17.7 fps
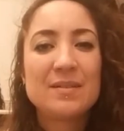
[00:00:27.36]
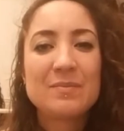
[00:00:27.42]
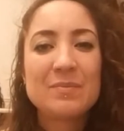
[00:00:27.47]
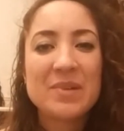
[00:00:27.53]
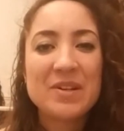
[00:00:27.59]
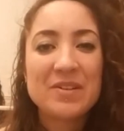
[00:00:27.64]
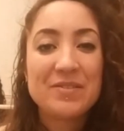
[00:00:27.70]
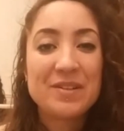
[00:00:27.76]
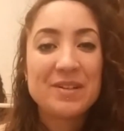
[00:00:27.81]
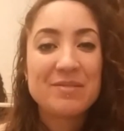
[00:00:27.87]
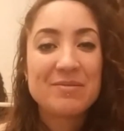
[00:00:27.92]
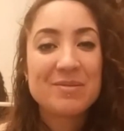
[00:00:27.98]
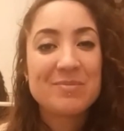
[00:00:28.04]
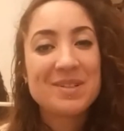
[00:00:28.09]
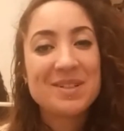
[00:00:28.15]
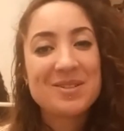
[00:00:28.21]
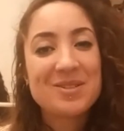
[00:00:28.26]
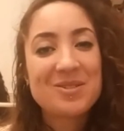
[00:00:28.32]
My favourite
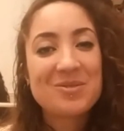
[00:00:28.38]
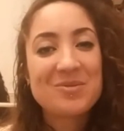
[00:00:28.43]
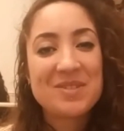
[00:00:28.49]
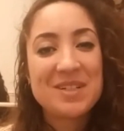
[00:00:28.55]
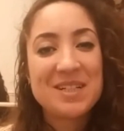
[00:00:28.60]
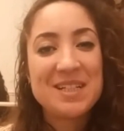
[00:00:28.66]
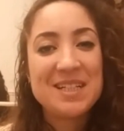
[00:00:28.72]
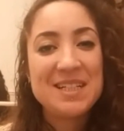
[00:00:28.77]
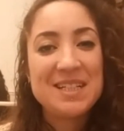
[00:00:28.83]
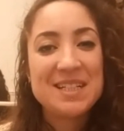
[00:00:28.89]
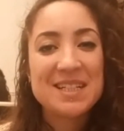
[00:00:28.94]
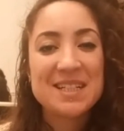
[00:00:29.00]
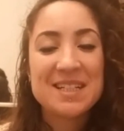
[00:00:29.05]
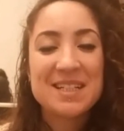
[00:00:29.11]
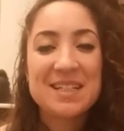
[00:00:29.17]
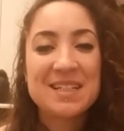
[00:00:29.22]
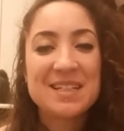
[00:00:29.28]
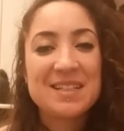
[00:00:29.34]
place to read
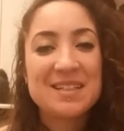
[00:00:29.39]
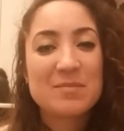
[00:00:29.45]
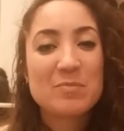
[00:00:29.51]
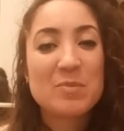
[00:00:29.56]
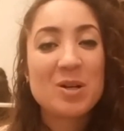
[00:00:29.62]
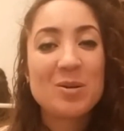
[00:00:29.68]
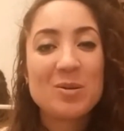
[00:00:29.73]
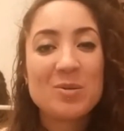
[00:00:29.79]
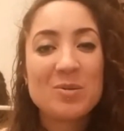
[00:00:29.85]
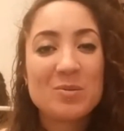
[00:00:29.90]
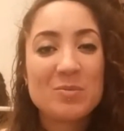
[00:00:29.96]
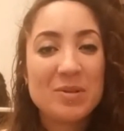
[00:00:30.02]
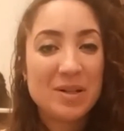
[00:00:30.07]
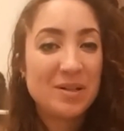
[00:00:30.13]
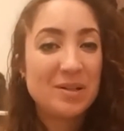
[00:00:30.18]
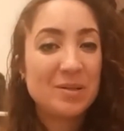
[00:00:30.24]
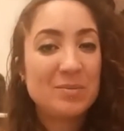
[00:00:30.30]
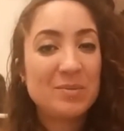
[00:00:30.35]
is my local
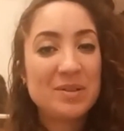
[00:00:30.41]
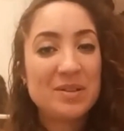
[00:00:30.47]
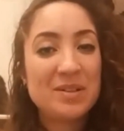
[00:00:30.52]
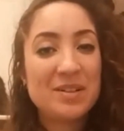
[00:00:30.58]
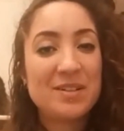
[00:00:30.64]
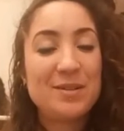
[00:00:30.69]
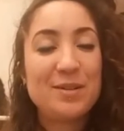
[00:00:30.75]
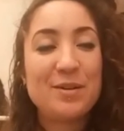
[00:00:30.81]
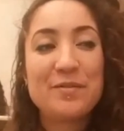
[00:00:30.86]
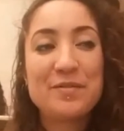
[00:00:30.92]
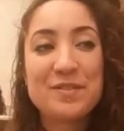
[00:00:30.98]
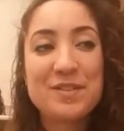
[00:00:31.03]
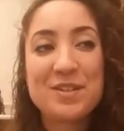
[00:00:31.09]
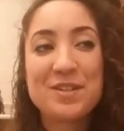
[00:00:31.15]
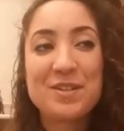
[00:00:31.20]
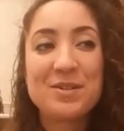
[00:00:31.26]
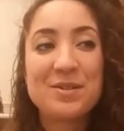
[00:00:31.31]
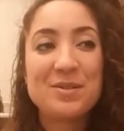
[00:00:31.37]
pub. I love
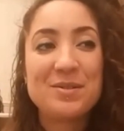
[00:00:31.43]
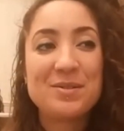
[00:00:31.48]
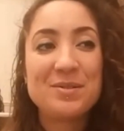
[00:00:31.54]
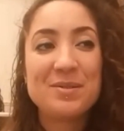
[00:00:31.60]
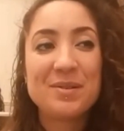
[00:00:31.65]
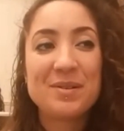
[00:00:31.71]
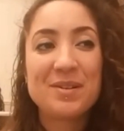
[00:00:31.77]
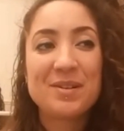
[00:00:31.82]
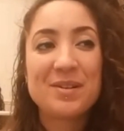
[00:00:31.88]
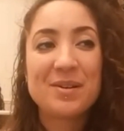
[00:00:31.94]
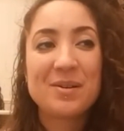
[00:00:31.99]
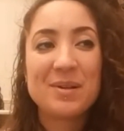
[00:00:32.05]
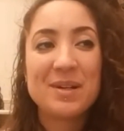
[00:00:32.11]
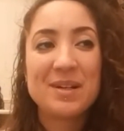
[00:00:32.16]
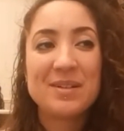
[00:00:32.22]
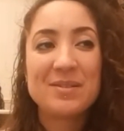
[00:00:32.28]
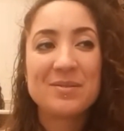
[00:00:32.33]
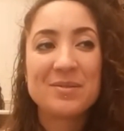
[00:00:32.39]
to go
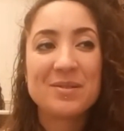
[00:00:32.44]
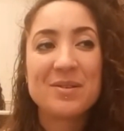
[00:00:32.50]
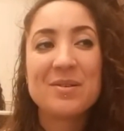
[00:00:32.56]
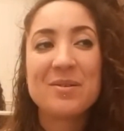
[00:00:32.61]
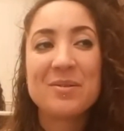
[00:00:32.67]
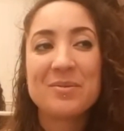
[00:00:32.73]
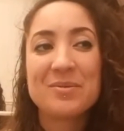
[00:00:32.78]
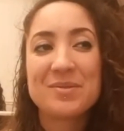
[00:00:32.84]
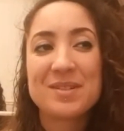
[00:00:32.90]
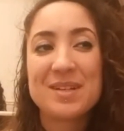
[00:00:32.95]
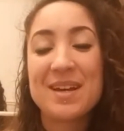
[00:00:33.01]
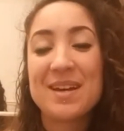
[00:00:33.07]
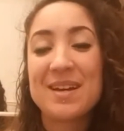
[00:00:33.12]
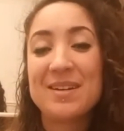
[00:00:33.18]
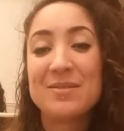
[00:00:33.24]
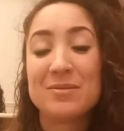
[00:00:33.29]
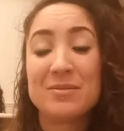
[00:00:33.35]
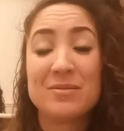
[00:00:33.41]
in on a hot
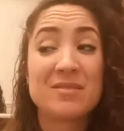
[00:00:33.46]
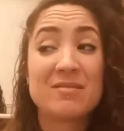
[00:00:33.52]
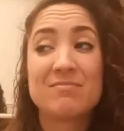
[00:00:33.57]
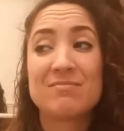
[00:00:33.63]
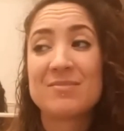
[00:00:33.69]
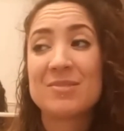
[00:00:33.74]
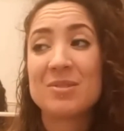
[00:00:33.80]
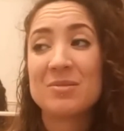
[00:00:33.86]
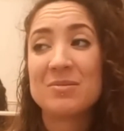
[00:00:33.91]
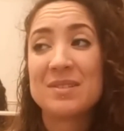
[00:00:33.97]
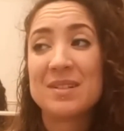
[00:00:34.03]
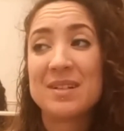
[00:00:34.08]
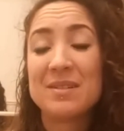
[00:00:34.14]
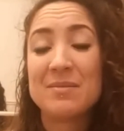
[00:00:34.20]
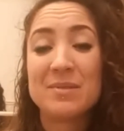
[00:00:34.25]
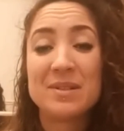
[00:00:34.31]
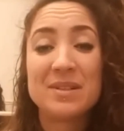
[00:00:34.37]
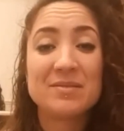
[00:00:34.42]
day or a cold day,
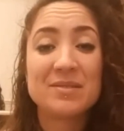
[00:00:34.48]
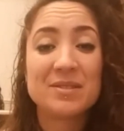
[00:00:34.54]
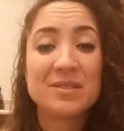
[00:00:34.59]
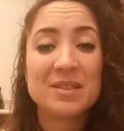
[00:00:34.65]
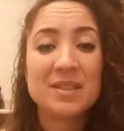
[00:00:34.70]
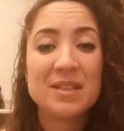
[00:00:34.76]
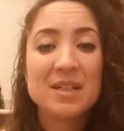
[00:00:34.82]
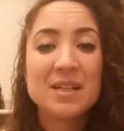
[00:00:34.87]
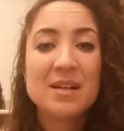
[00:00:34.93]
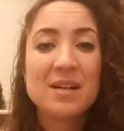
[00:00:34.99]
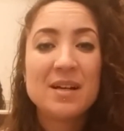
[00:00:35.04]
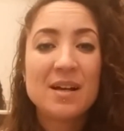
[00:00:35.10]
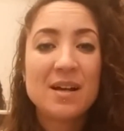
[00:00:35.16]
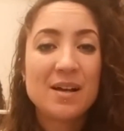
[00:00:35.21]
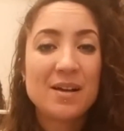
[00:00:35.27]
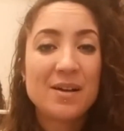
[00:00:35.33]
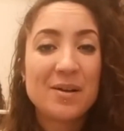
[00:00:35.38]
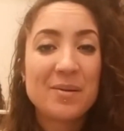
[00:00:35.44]
whatever,
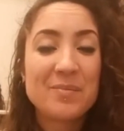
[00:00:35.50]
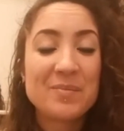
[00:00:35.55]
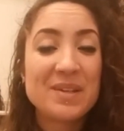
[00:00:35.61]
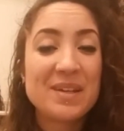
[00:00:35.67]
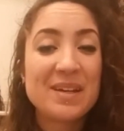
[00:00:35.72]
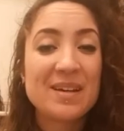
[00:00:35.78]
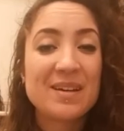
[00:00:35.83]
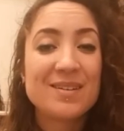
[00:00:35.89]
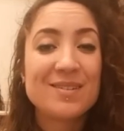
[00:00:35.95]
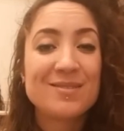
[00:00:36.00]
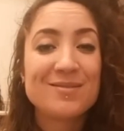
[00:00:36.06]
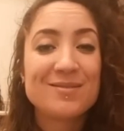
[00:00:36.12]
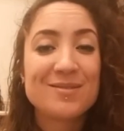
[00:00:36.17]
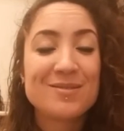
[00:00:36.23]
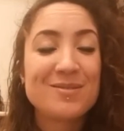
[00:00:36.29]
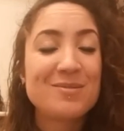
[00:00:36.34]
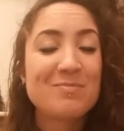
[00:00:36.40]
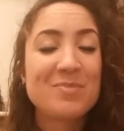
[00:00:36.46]
get a
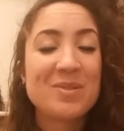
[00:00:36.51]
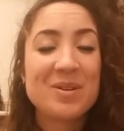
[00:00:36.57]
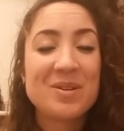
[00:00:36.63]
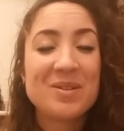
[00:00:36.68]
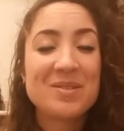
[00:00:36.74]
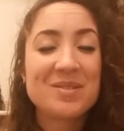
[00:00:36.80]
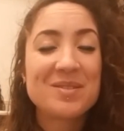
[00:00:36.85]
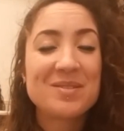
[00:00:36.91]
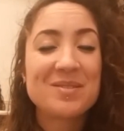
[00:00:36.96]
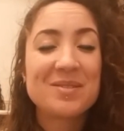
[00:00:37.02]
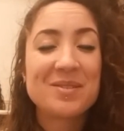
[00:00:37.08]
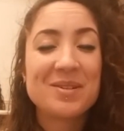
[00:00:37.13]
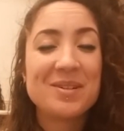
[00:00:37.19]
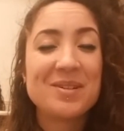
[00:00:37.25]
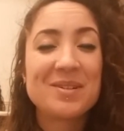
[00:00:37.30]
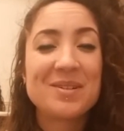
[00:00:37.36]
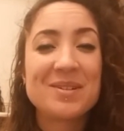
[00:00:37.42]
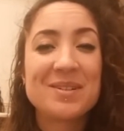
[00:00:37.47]
nice pint of
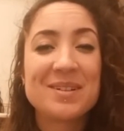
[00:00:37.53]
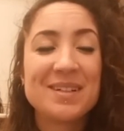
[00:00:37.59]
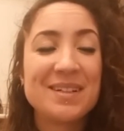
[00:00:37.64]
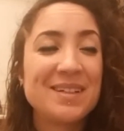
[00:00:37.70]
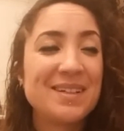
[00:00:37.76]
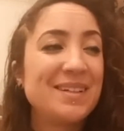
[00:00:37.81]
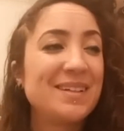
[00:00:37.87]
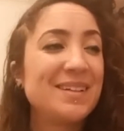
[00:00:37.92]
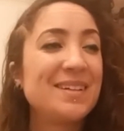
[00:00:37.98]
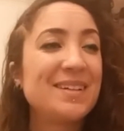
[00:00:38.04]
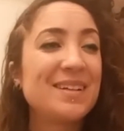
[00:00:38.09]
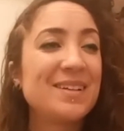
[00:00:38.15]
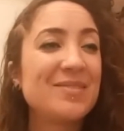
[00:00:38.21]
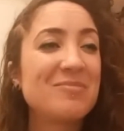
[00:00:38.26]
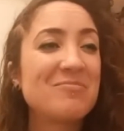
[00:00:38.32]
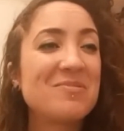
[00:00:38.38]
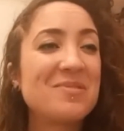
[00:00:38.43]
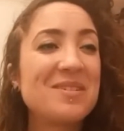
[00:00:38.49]
cider, have
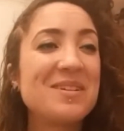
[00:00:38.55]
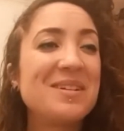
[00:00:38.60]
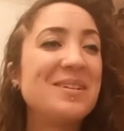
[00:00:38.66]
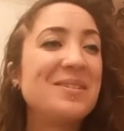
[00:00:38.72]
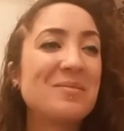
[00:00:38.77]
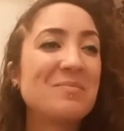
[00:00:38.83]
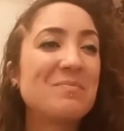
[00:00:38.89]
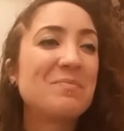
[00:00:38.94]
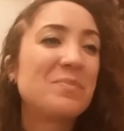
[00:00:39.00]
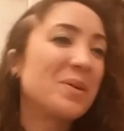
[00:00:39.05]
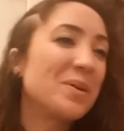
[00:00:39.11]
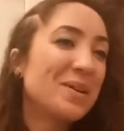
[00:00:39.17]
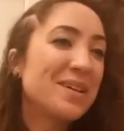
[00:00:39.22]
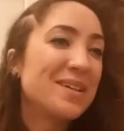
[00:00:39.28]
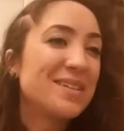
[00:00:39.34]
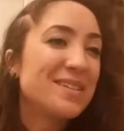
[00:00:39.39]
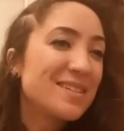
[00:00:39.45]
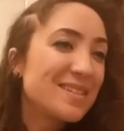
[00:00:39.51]
a really good book
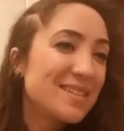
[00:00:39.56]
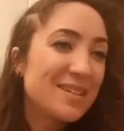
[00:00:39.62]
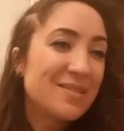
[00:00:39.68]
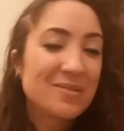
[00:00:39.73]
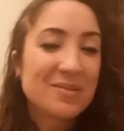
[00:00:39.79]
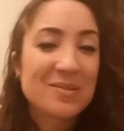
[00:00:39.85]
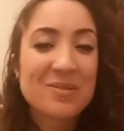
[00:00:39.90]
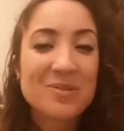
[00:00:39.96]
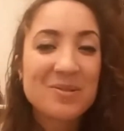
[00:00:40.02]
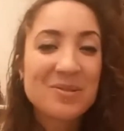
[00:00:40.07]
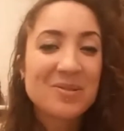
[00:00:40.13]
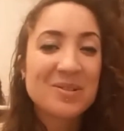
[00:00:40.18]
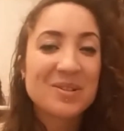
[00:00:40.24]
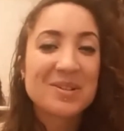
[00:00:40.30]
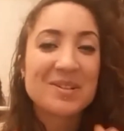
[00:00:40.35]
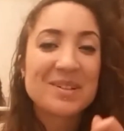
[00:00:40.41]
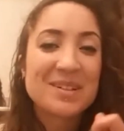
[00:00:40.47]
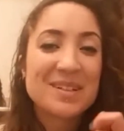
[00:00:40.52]
and sit in the corner
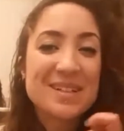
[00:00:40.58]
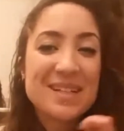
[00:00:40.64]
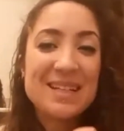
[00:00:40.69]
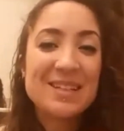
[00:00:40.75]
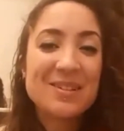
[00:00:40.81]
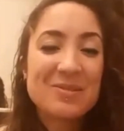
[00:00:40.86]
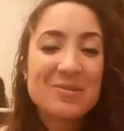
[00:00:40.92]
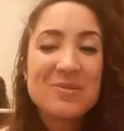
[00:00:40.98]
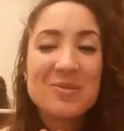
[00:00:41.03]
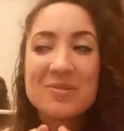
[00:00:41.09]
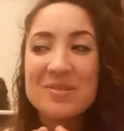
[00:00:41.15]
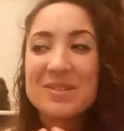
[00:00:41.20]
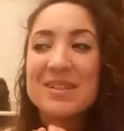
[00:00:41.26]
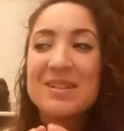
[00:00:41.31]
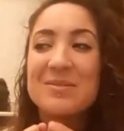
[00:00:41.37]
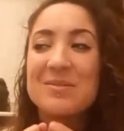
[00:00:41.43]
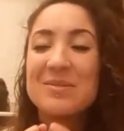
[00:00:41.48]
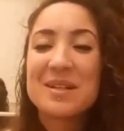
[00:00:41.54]
on a
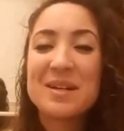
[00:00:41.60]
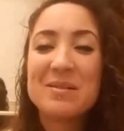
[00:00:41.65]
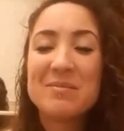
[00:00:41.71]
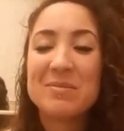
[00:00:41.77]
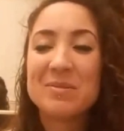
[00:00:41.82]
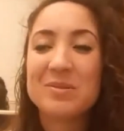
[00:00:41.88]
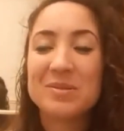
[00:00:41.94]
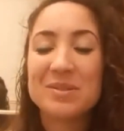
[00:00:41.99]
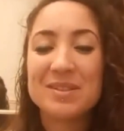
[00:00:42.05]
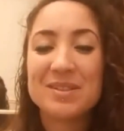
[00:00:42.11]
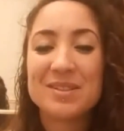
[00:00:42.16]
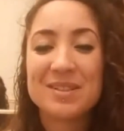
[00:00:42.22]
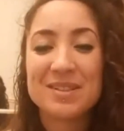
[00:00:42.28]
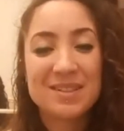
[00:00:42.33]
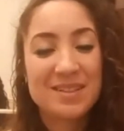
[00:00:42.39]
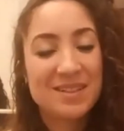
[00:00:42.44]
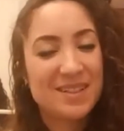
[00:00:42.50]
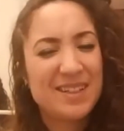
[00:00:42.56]
little table and just,